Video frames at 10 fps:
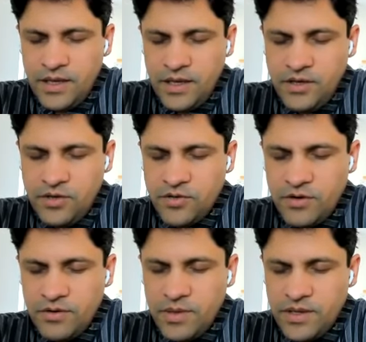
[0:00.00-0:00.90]
He
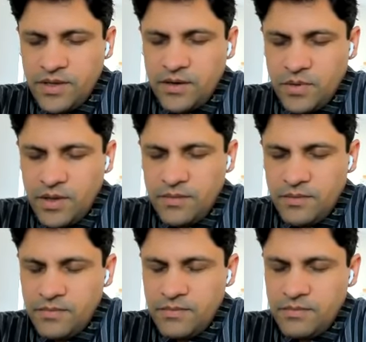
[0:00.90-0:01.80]
shouldn't be that way.
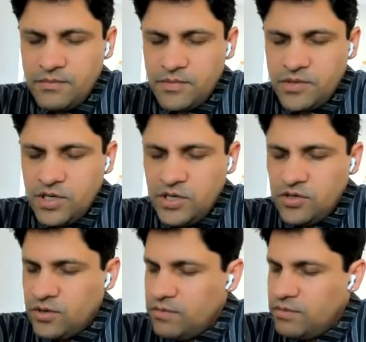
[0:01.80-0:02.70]
She
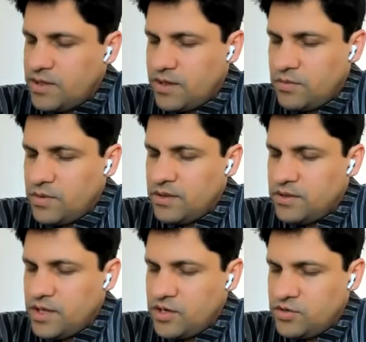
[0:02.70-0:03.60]
shouldn't be that way.
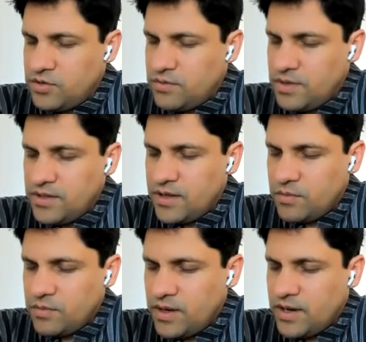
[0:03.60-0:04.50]
They shouldn't be
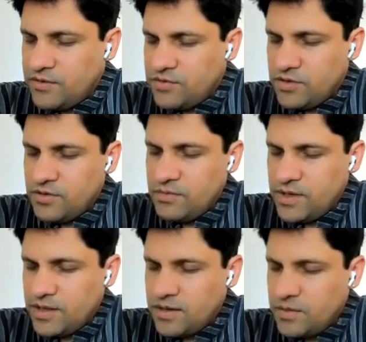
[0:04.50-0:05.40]
that way. Life shouldn't
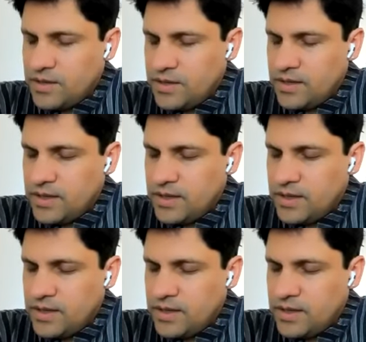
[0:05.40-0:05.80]
be that way.